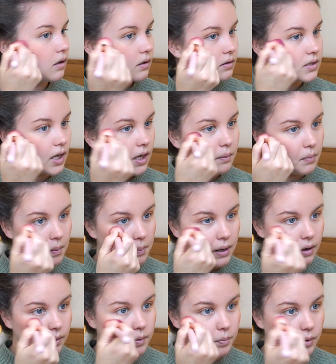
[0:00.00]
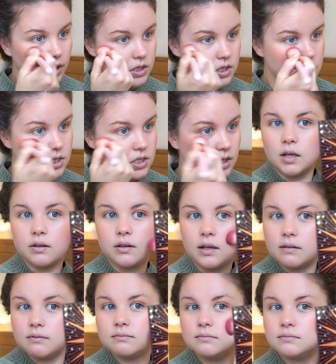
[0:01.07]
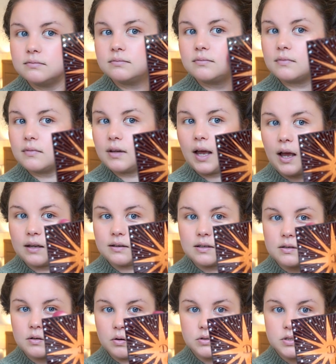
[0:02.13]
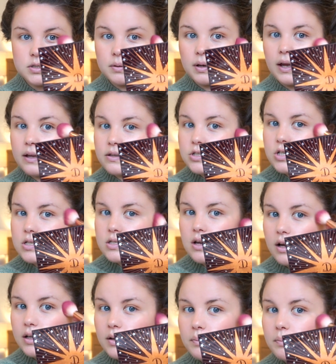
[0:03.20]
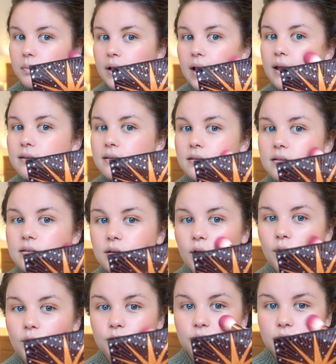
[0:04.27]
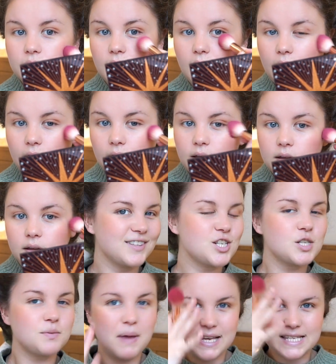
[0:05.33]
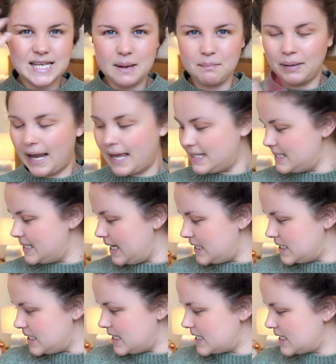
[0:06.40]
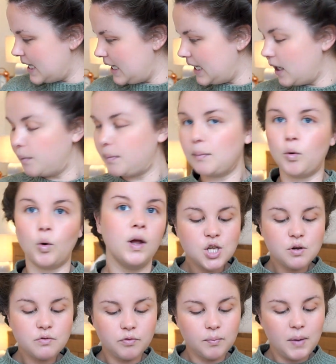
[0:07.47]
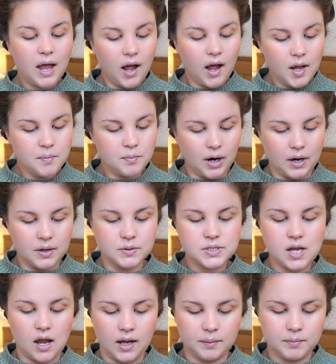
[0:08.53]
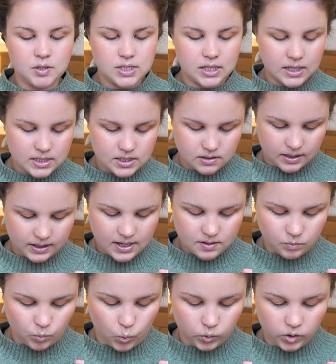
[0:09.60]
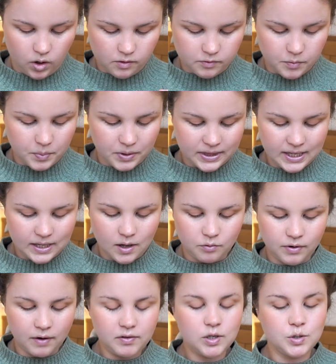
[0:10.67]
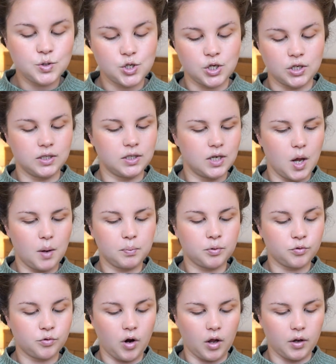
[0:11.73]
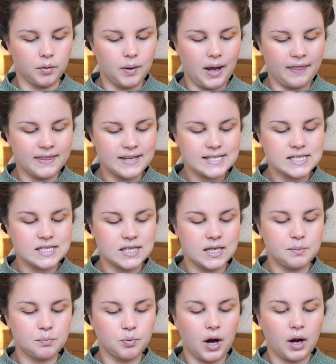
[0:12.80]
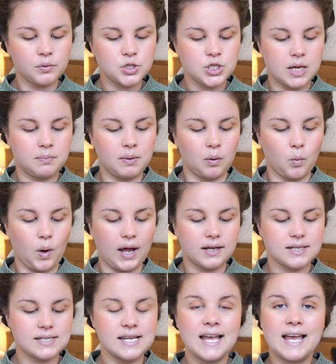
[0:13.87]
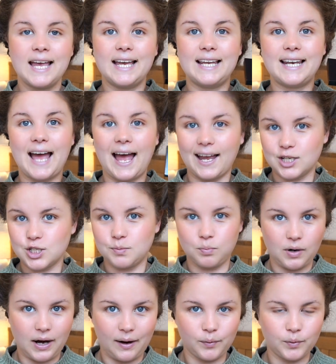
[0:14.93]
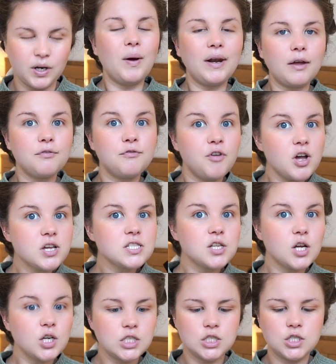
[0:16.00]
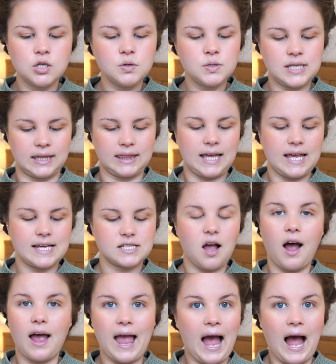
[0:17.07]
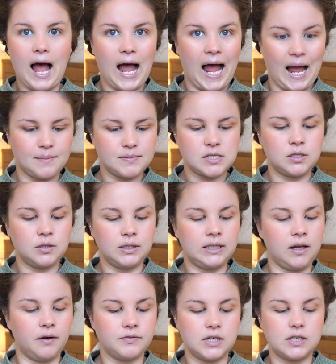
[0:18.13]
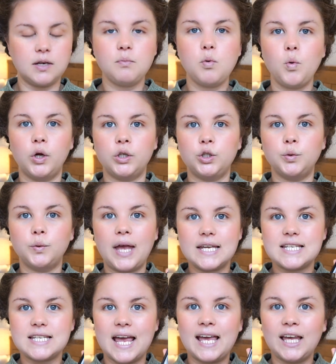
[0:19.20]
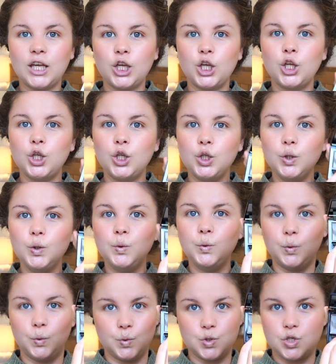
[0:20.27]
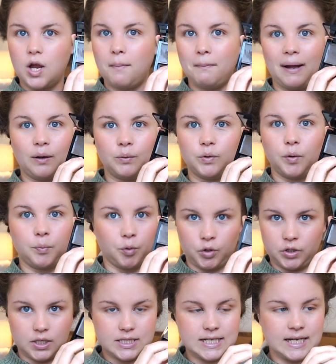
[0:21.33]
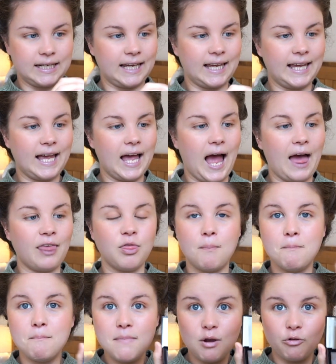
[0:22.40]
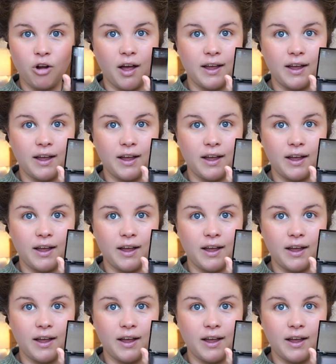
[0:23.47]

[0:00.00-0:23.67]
take my powder brush, nothing added onto it, and just kind of blend over that. It just makes it blend into the skin a little bit more. So for my eyebrows, I'm using, it's again worn off, but the Revolution Pro, and this is the brow shaping wax in ash brown. When I first started using this, I absolutely loved it. Number one, you get a huge amount of product in here, and the mirror